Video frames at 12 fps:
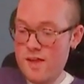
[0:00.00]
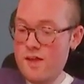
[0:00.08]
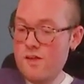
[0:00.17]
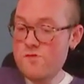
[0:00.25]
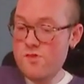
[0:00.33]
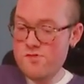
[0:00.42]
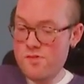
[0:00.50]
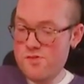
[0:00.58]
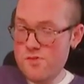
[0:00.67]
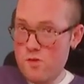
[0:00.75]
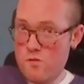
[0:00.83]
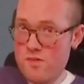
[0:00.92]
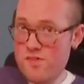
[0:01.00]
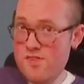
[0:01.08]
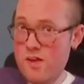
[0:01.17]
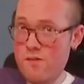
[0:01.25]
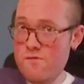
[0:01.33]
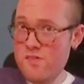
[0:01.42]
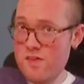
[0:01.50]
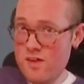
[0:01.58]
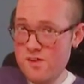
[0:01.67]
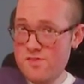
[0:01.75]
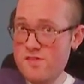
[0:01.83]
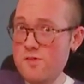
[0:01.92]
and just a service of
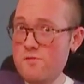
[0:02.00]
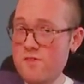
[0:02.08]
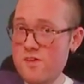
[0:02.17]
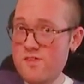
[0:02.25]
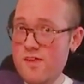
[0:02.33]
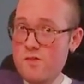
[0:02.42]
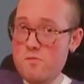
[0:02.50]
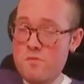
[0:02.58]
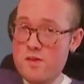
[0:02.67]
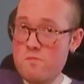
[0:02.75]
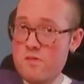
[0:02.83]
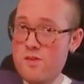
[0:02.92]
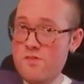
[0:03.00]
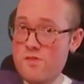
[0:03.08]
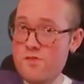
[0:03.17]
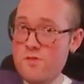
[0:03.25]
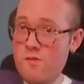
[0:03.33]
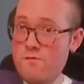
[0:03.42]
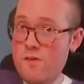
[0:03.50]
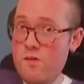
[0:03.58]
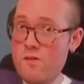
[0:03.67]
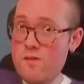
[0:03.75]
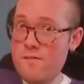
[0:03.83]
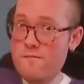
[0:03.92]
Stitch Fix has been amazing so
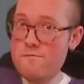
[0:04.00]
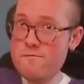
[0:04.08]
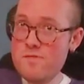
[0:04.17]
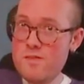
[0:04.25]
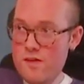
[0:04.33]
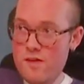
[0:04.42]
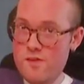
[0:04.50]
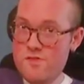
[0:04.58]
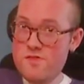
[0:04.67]
far.